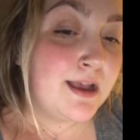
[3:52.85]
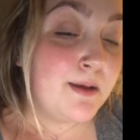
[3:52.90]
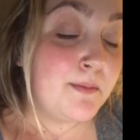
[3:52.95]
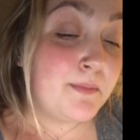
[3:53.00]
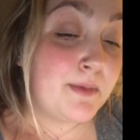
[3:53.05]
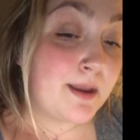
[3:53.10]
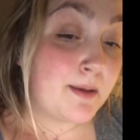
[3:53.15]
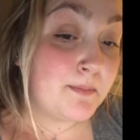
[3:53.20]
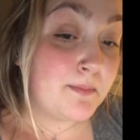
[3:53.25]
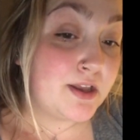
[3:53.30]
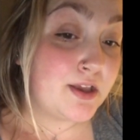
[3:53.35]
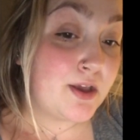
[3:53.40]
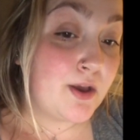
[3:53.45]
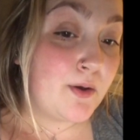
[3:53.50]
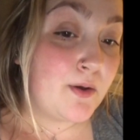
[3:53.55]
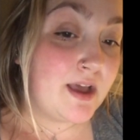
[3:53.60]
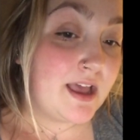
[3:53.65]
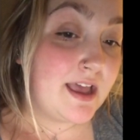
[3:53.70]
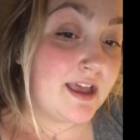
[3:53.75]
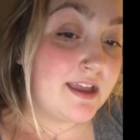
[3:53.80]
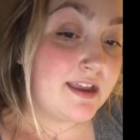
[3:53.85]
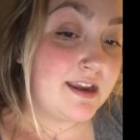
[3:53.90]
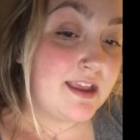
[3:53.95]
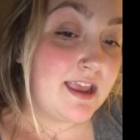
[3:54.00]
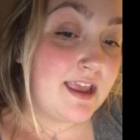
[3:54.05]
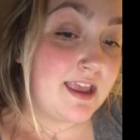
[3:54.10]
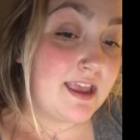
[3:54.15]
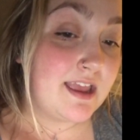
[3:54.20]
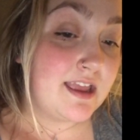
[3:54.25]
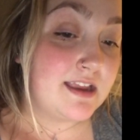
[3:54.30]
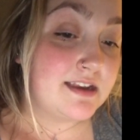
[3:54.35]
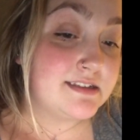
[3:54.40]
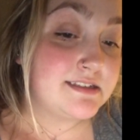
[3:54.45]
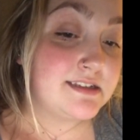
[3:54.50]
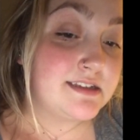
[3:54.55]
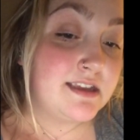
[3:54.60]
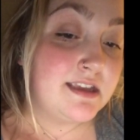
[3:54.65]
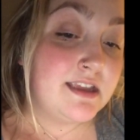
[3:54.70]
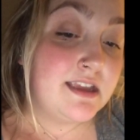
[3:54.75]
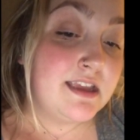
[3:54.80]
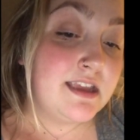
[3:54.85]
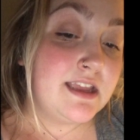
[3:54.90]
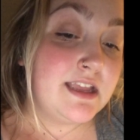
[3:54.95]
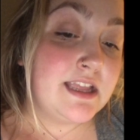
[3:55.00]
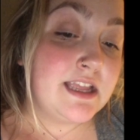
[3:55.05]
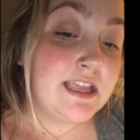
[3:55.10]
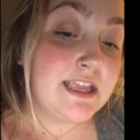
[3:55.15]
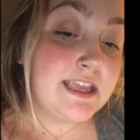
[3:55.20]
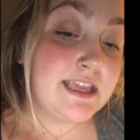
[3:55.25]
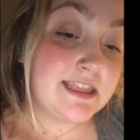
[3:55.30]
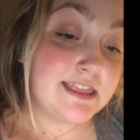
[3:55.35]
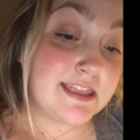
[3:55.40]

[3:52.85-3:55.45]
but I'm going to go ahead and get